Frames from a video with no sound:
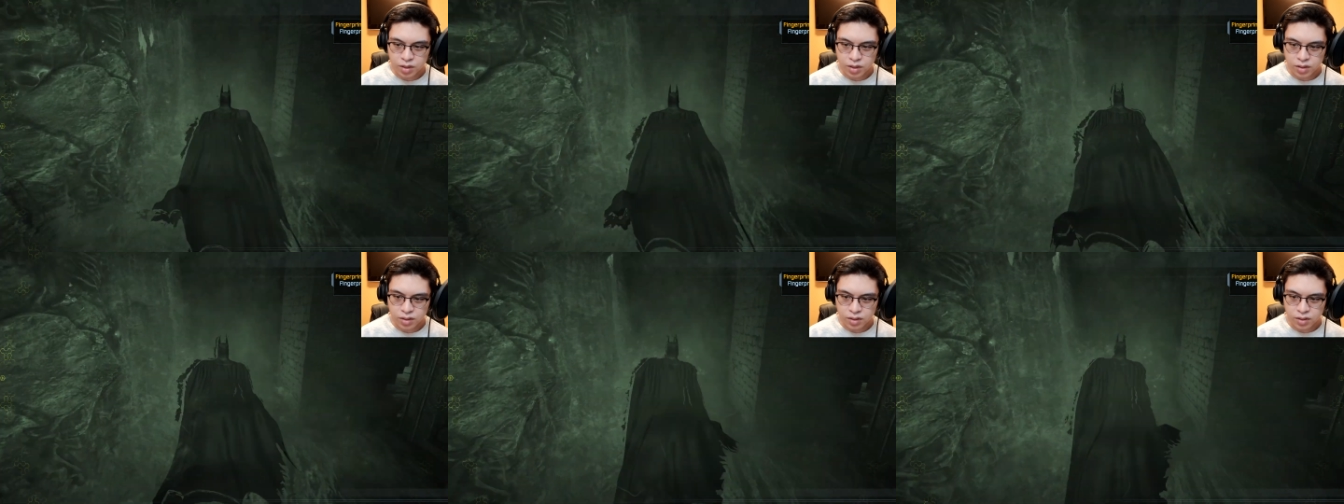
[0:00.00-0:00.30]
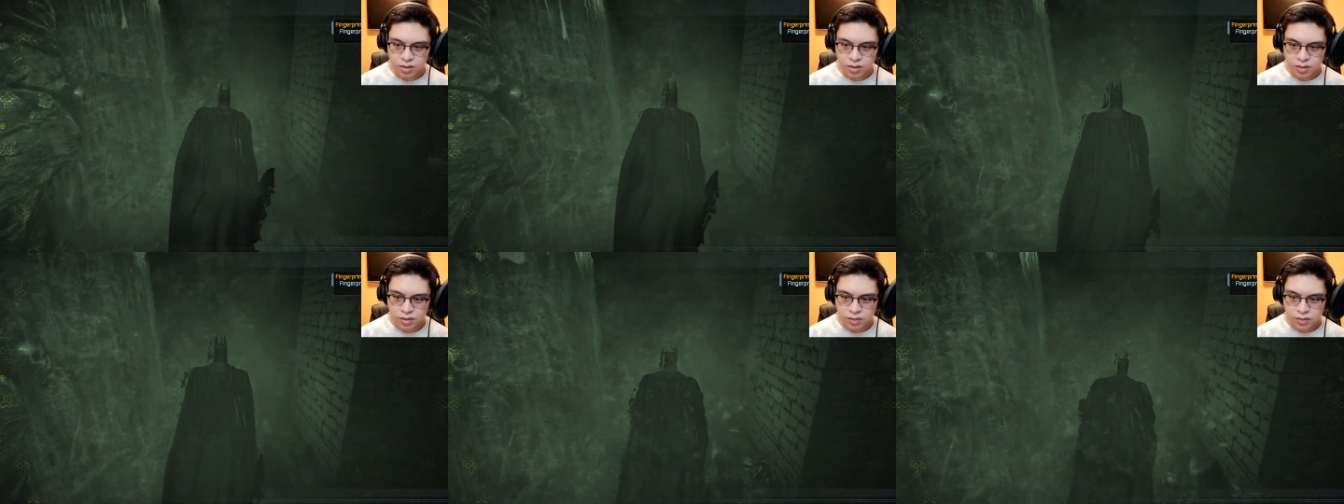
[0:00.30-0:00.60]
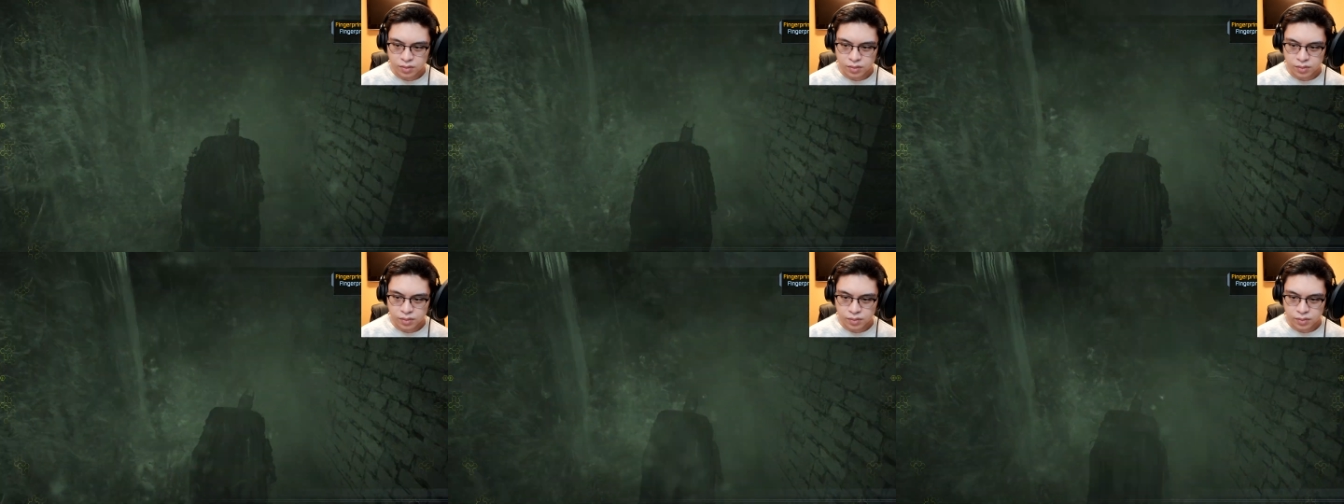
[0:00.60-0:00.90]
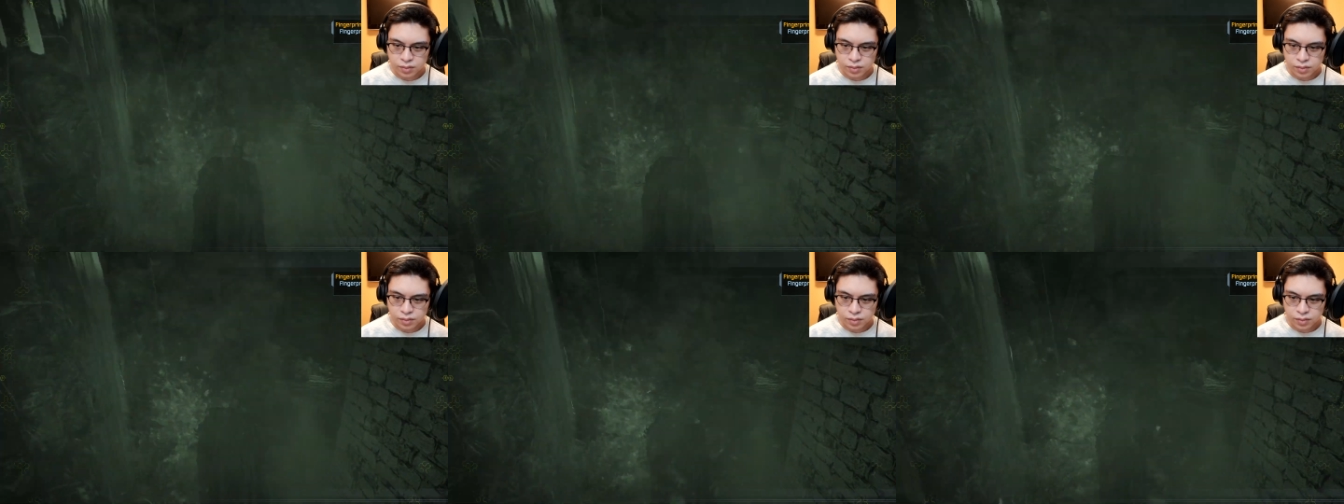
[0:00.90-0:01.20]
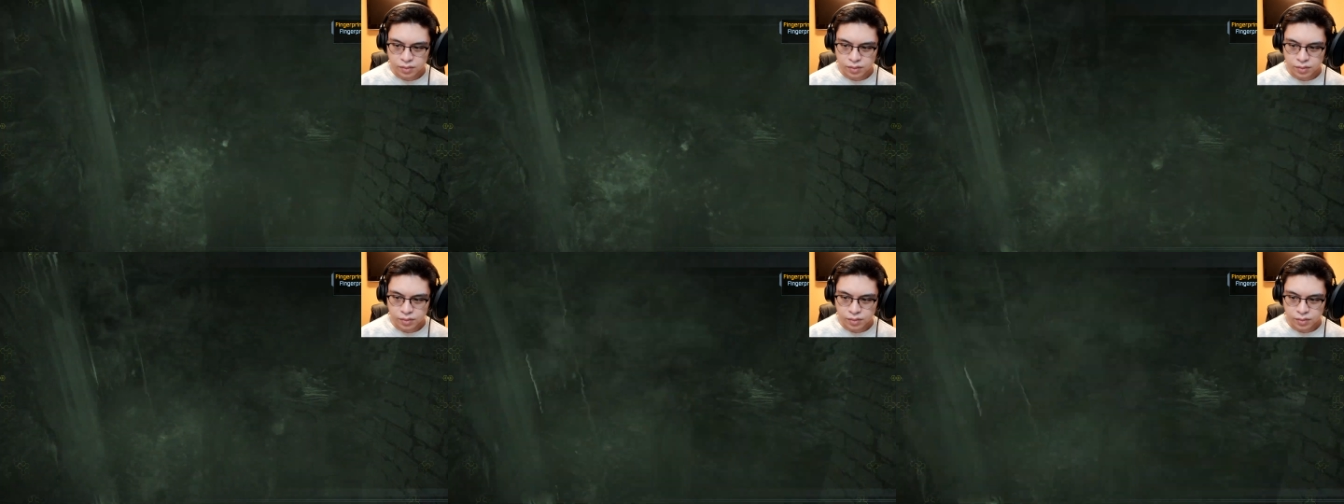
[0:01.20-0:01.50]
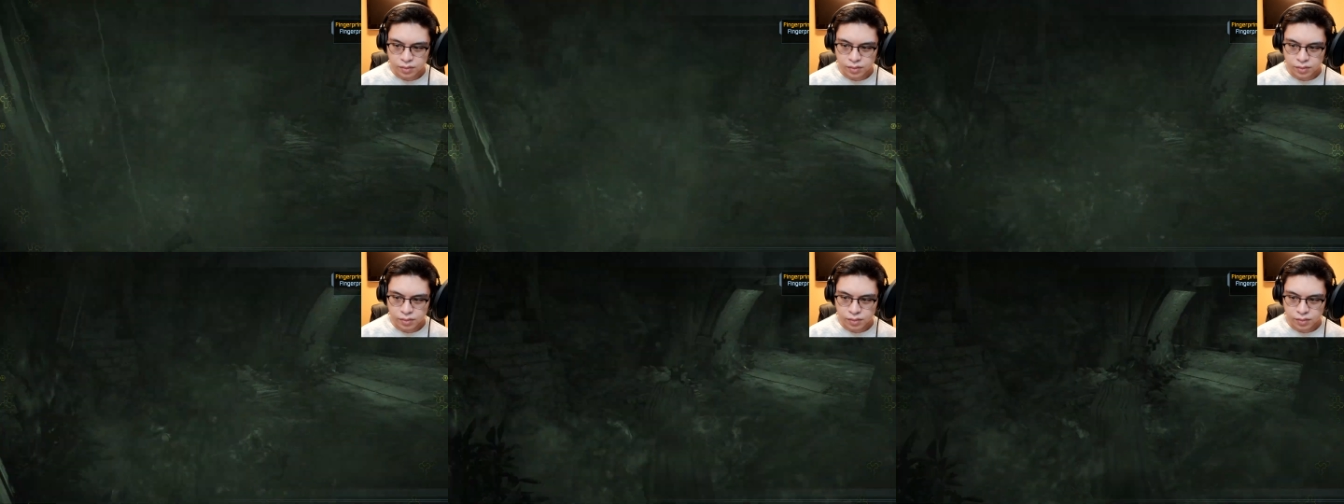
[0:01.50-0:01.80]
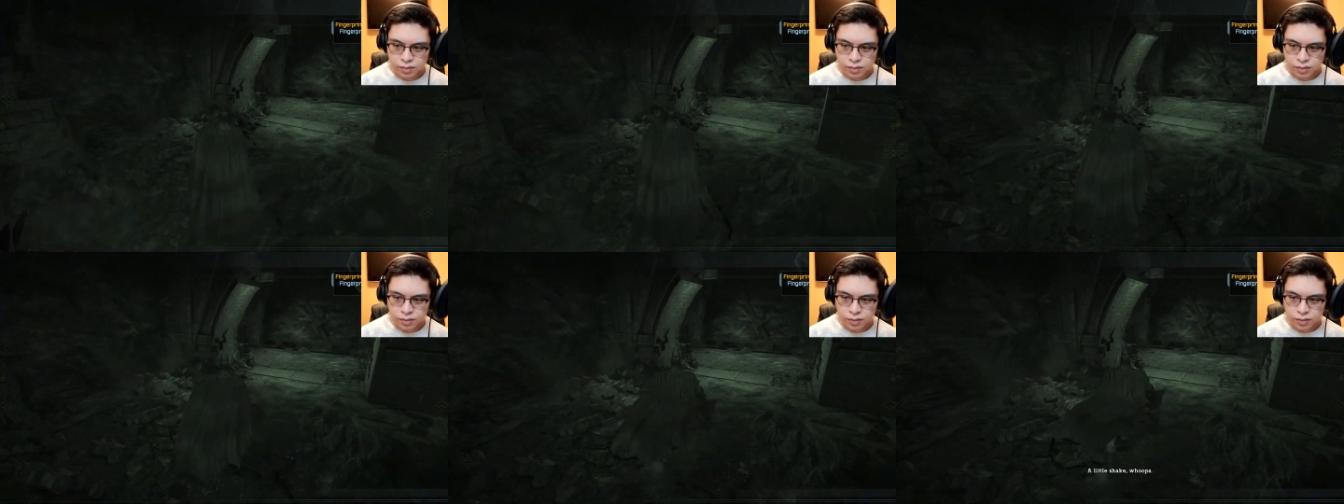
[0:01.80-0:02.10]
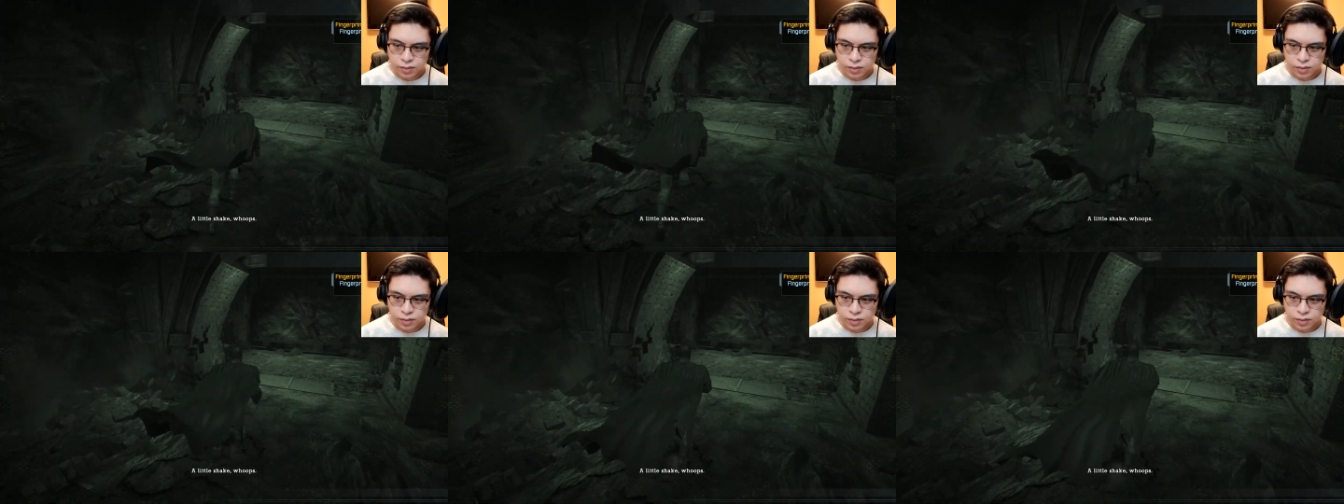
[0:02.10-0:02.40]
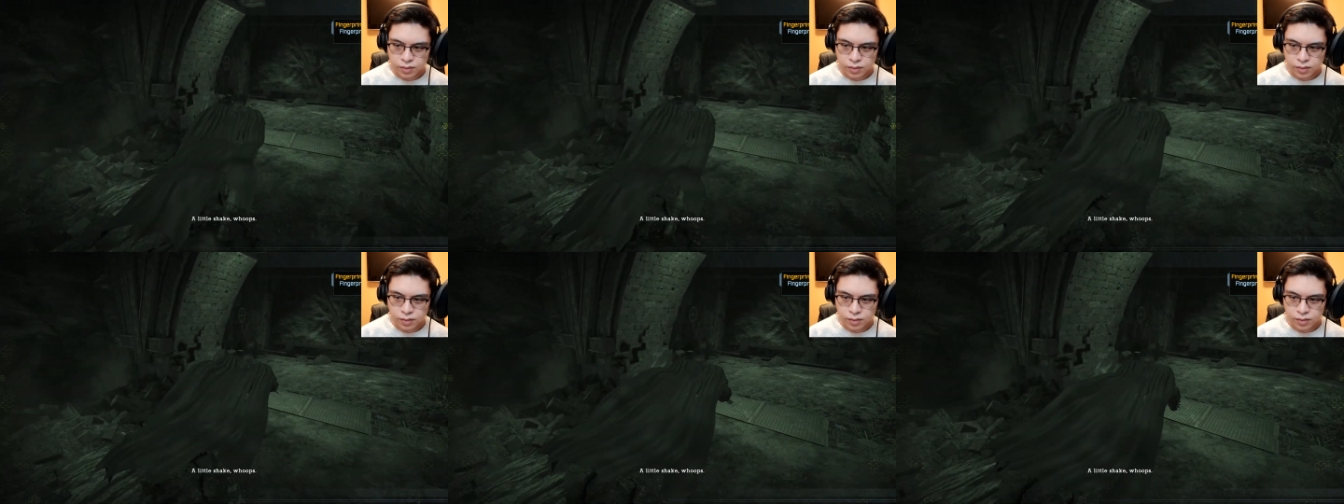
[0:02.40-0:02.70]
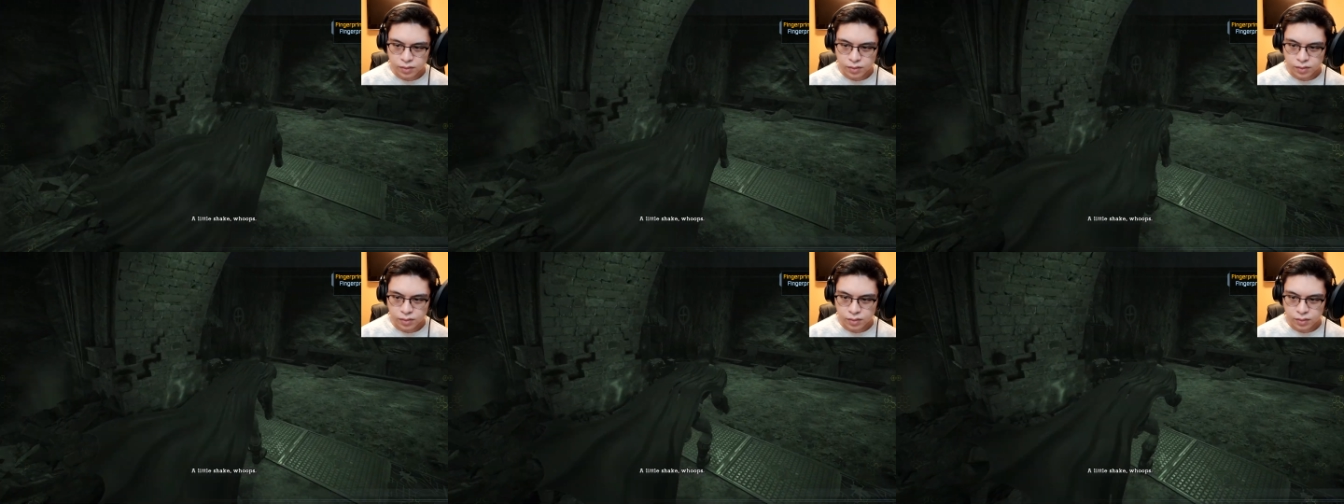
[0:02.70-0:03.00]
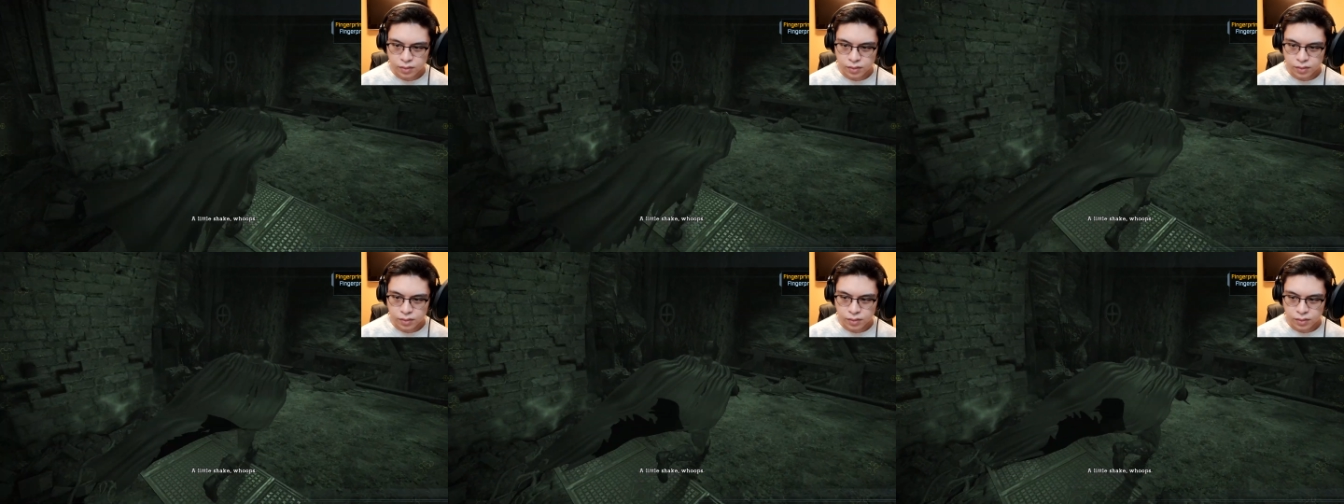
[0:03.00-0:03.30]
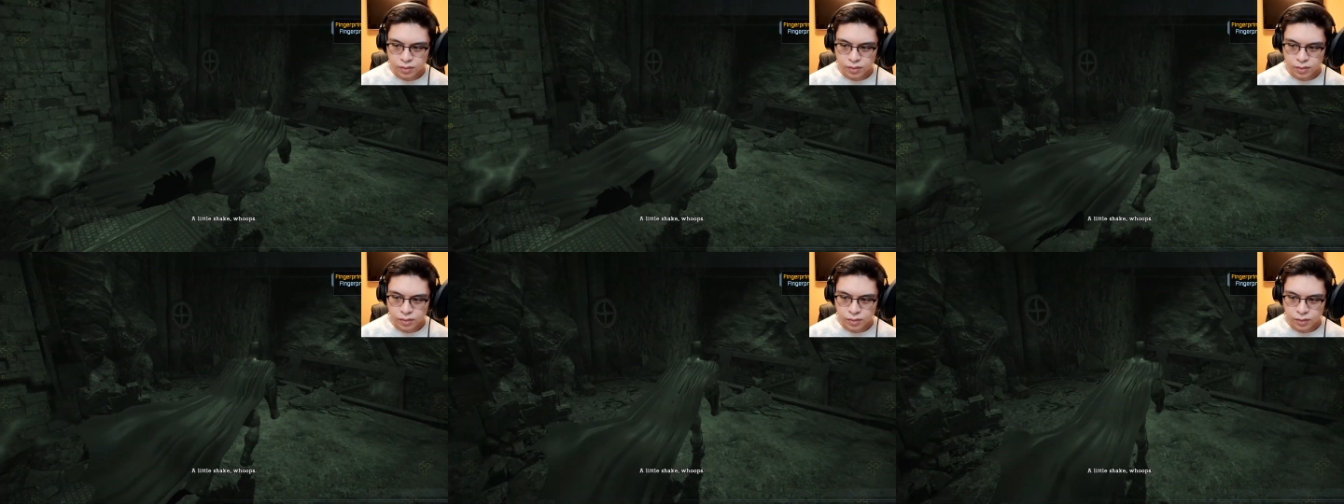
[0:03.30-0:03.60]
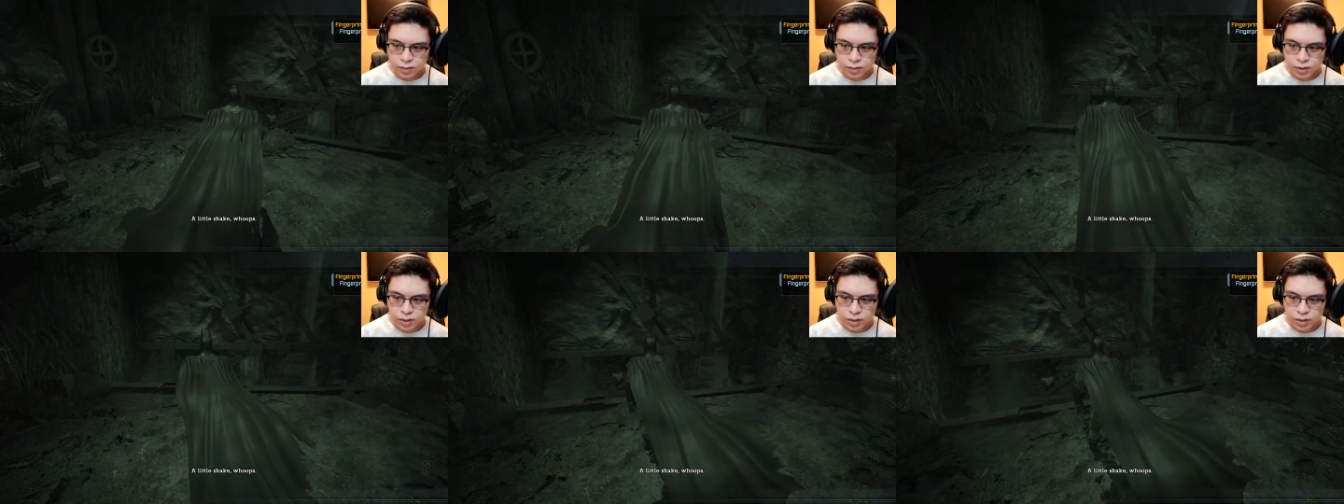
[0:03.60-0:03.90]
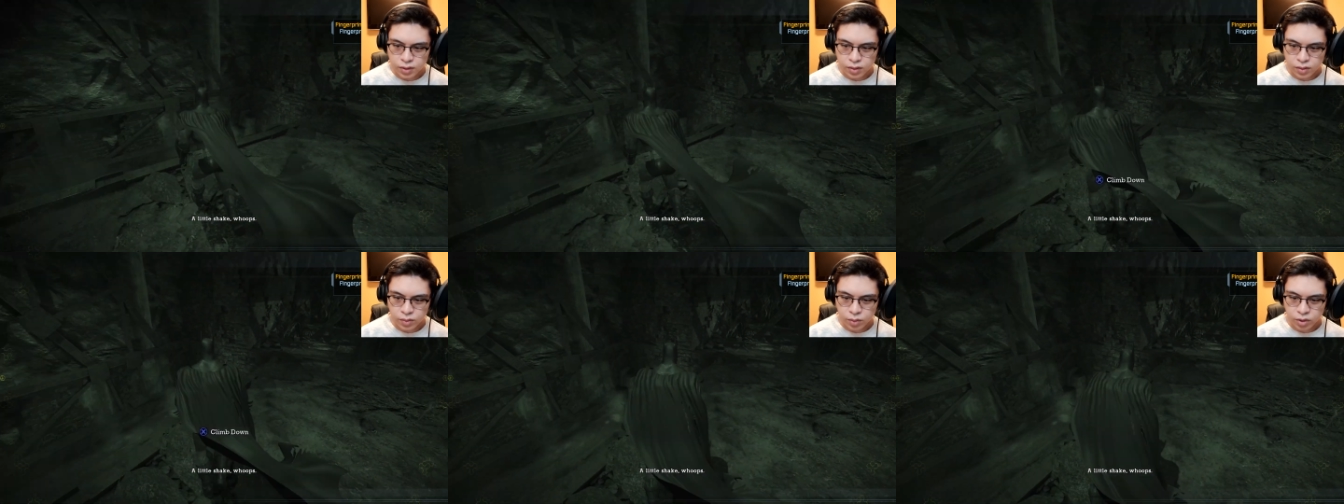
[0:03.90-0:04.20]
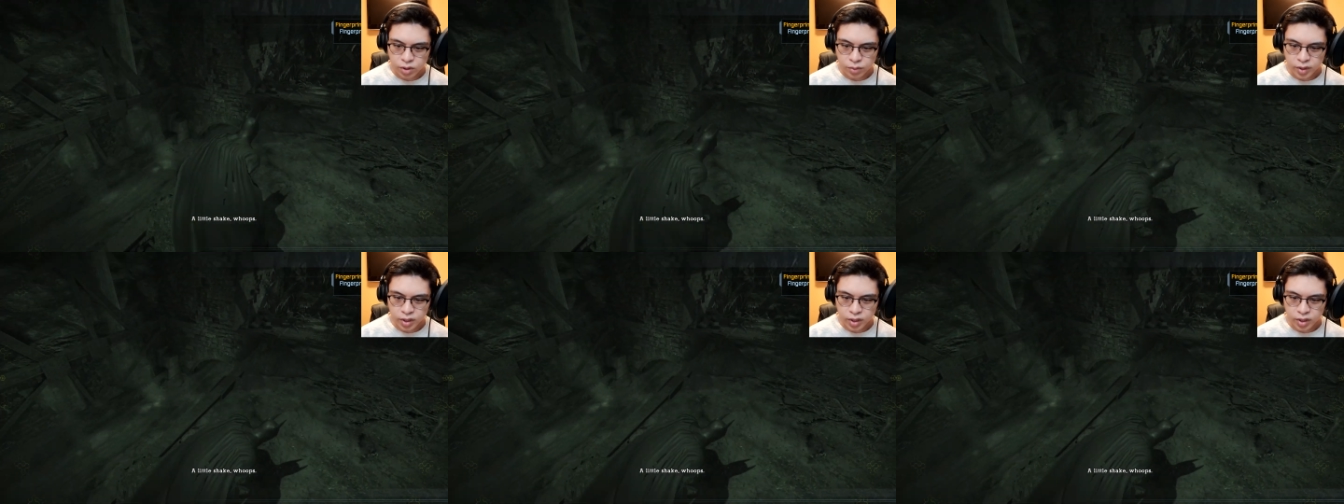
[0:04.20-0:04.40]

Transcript: Where